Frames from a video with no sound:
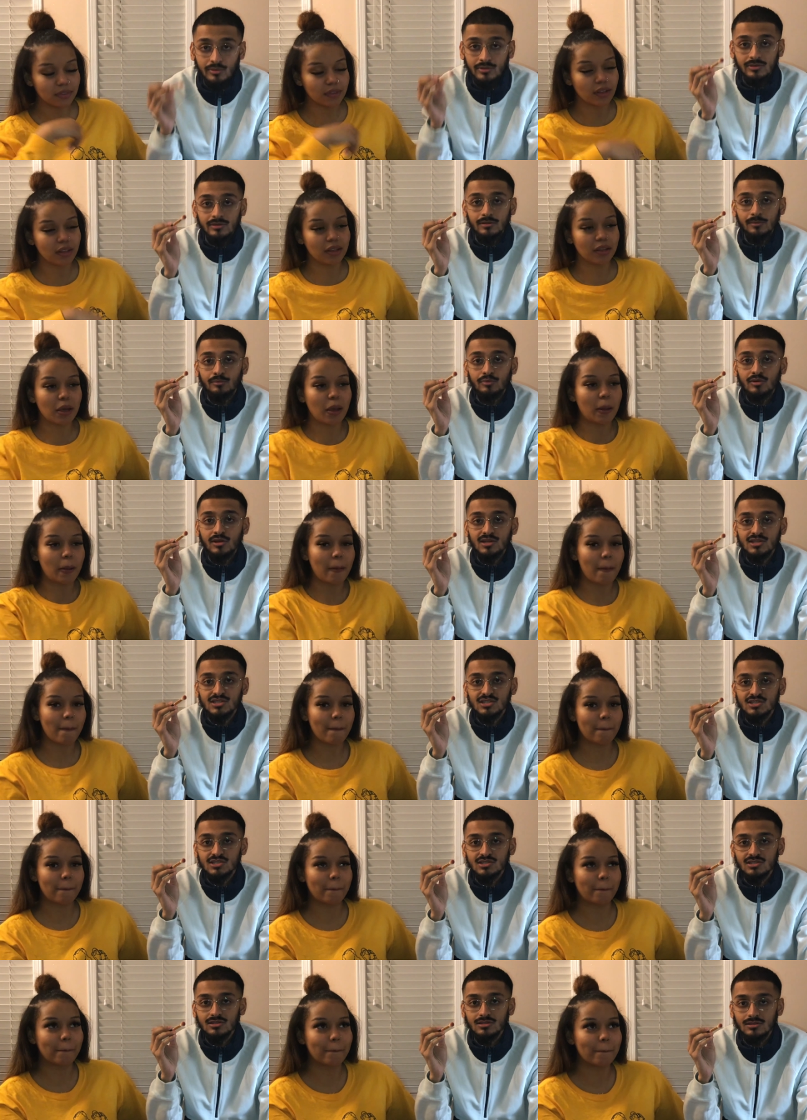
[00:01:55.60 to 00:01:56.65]
Speaker 1: put the
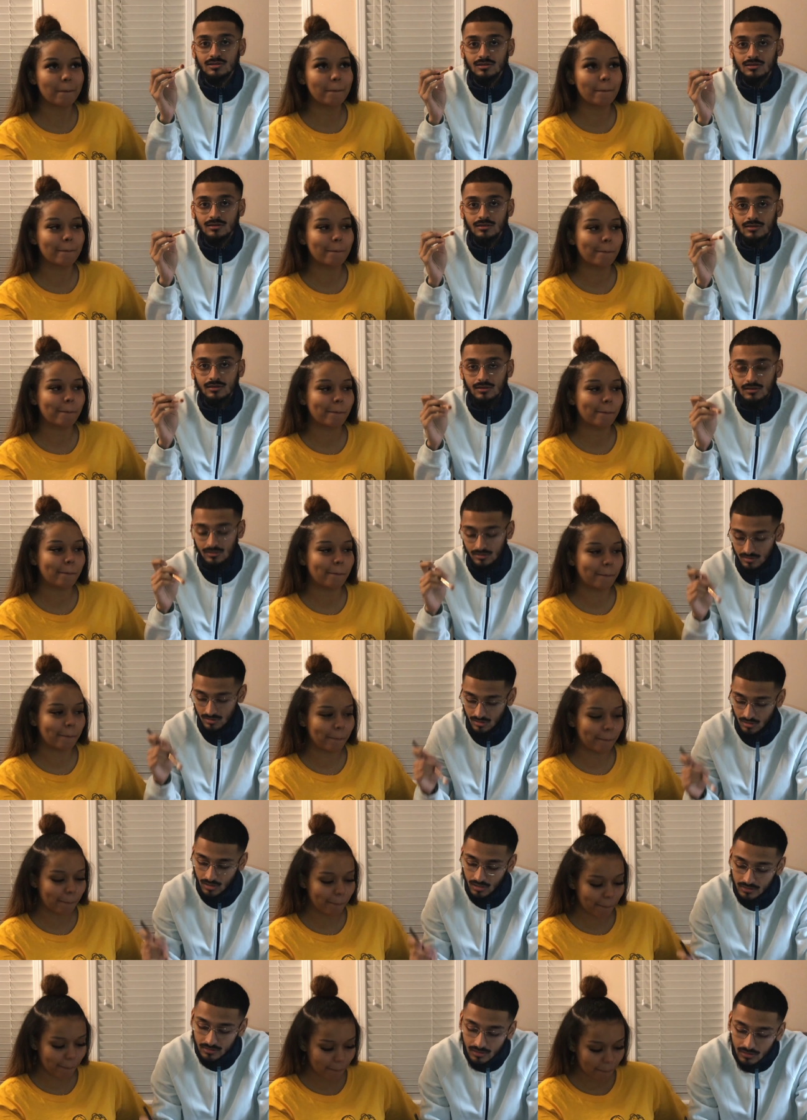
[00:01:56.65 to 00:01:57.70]
brush
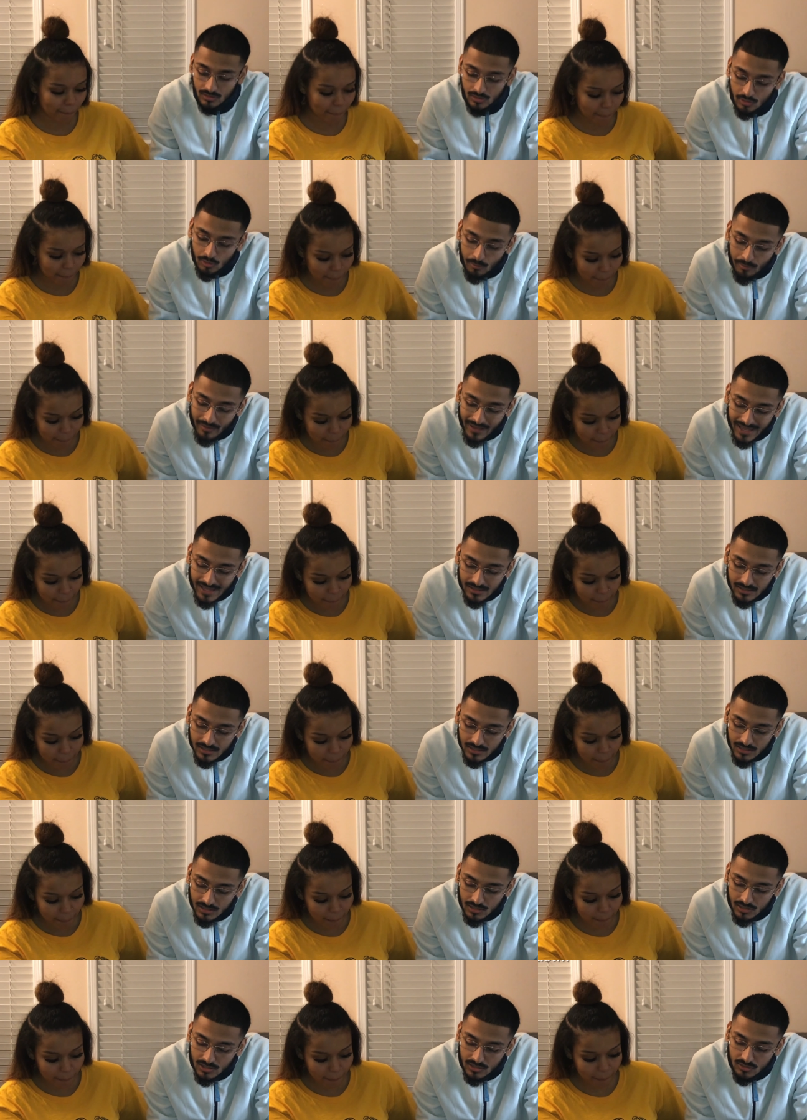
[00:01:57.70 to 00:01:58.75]
on the little palette
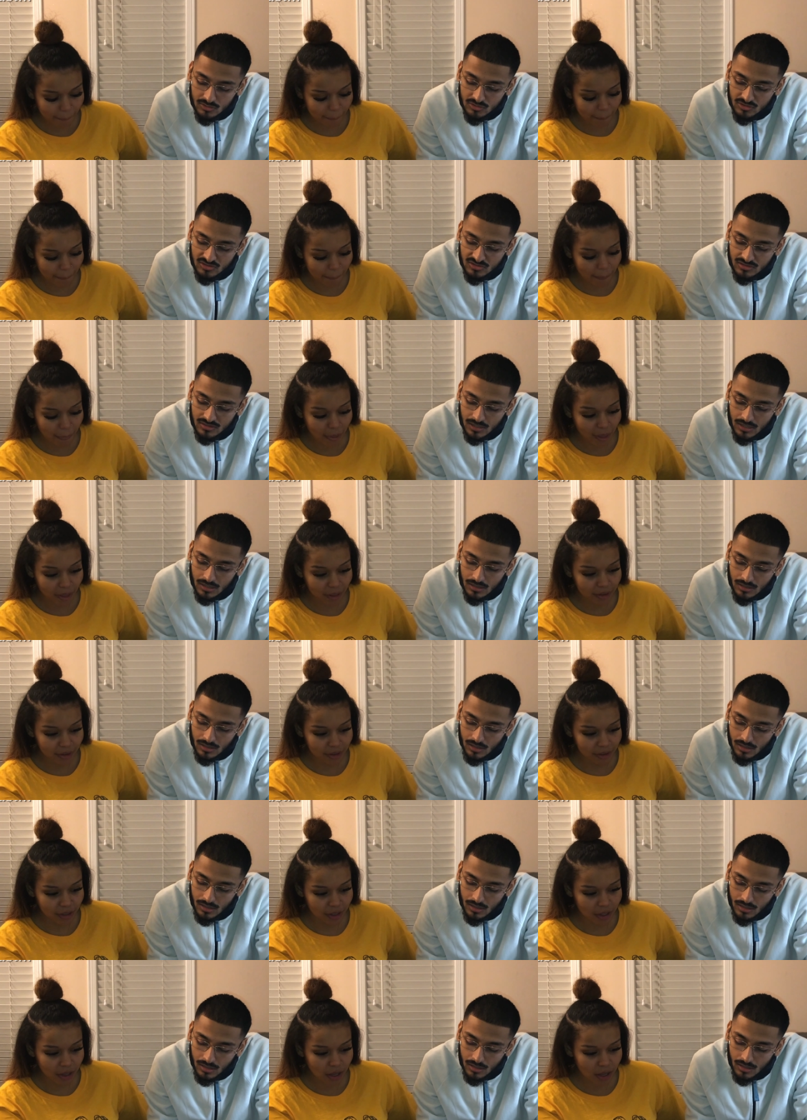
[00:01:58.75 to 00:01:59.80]
here and you just get,
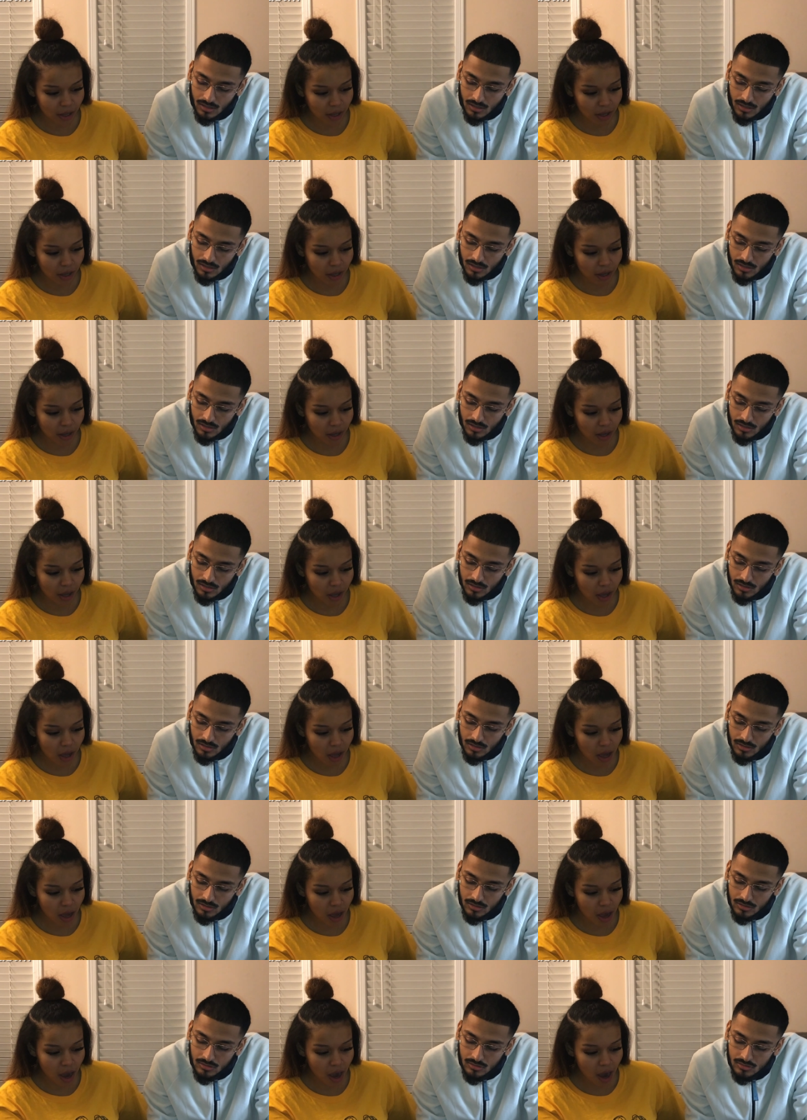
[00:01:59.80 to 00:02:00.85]

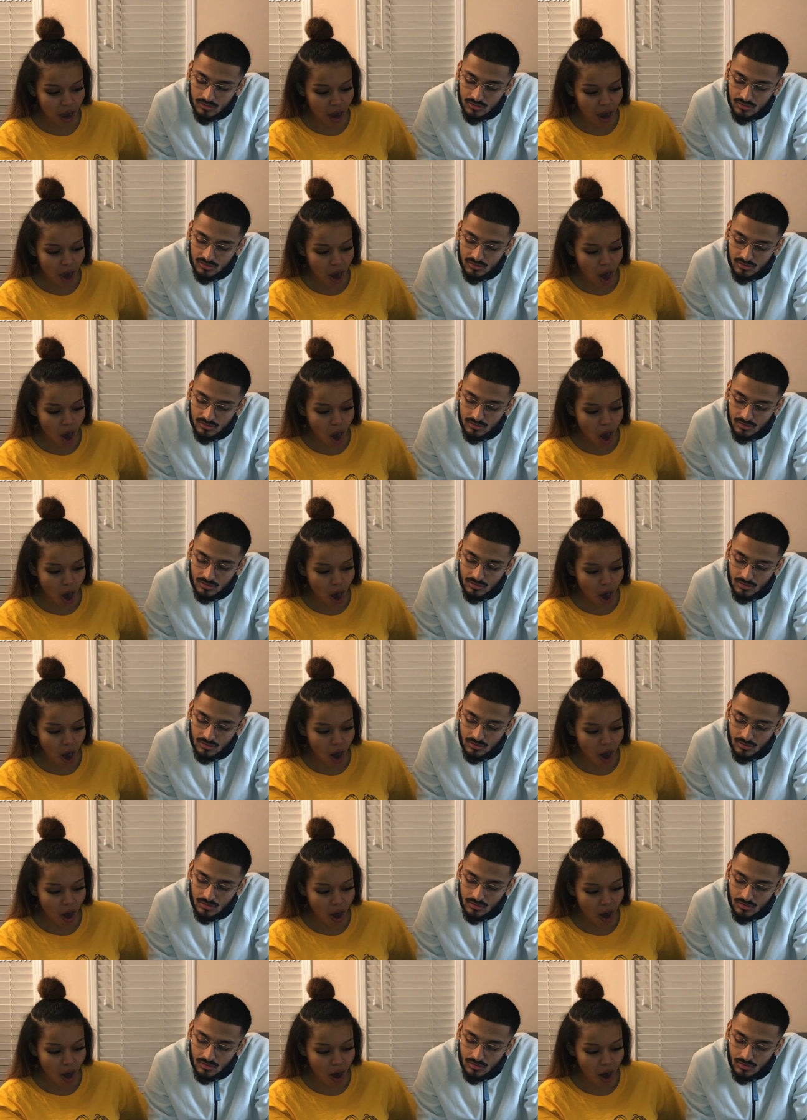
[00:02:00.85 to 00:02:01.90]
you just,
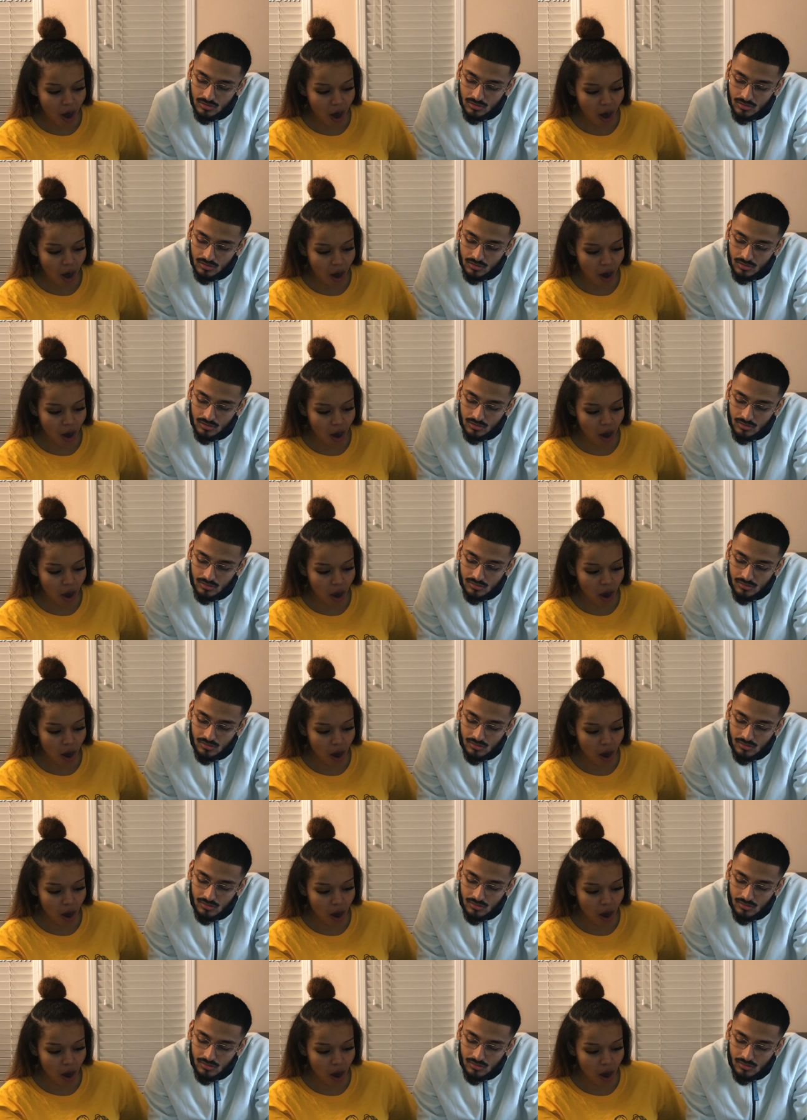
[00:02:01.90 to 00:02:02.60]
you